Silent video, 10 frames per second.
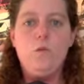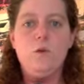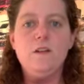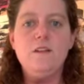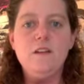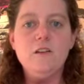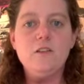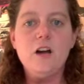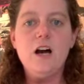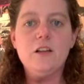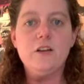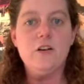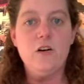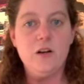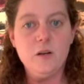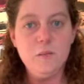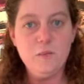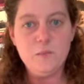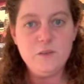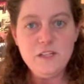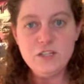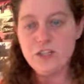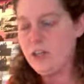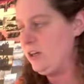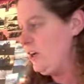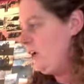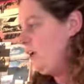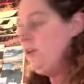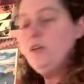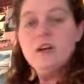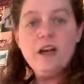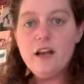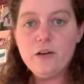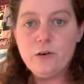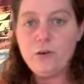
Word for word: one single color on a t-shirt you can kind of go